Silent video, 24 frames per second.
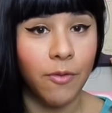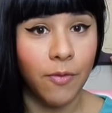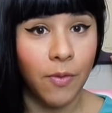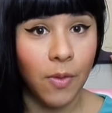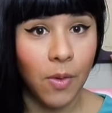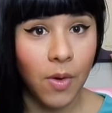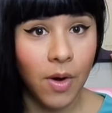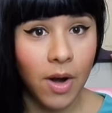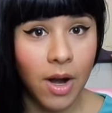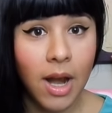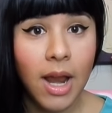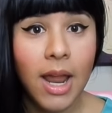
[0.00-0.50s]

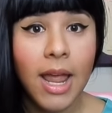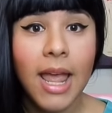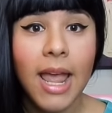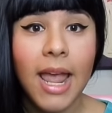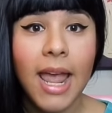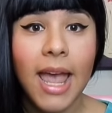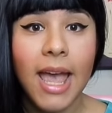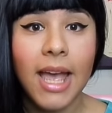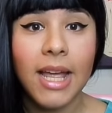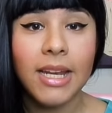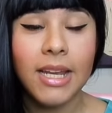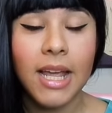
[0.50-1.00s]
for
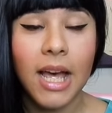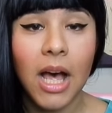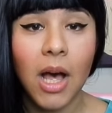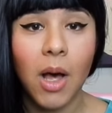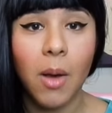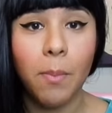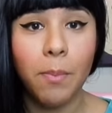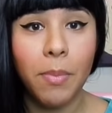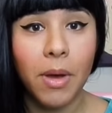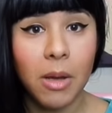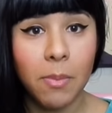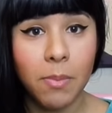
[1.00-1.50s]
and
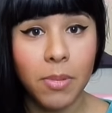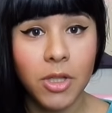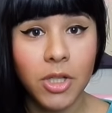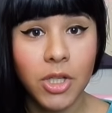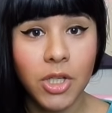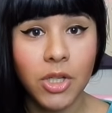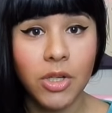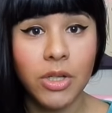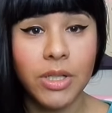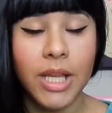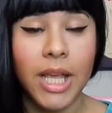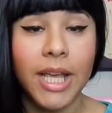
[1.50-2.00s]
how
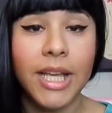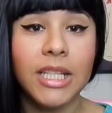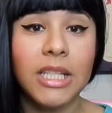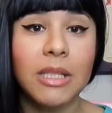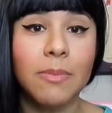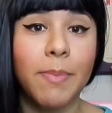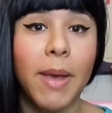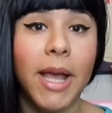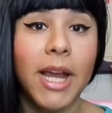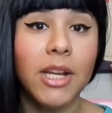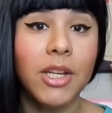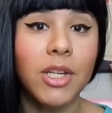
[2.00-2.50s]
publishers
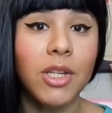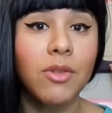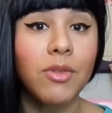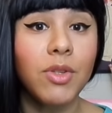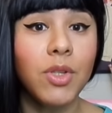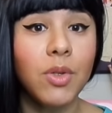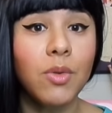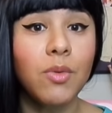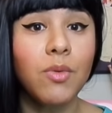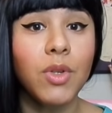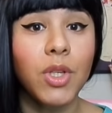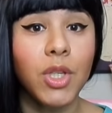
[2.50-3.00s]
expect you
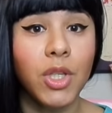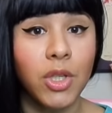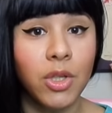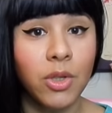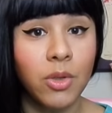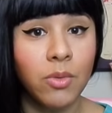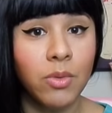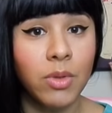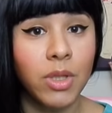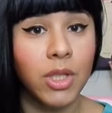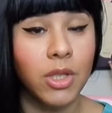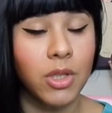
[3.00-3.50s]
to
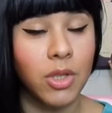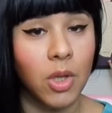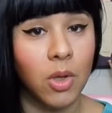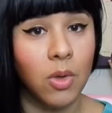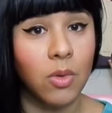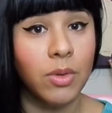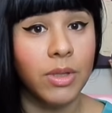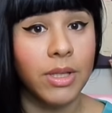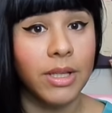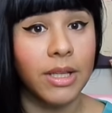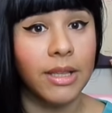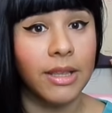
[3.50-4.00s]
use
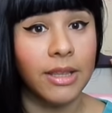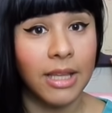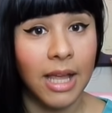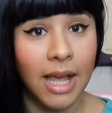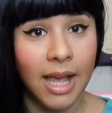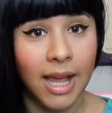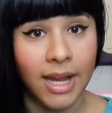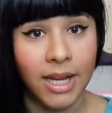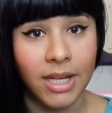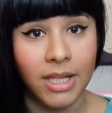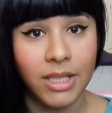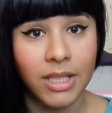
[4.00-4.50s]
those
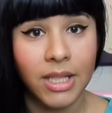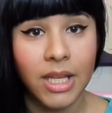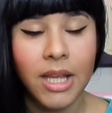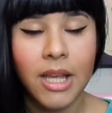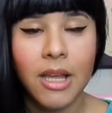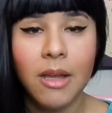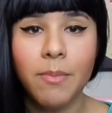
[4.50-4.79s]
lines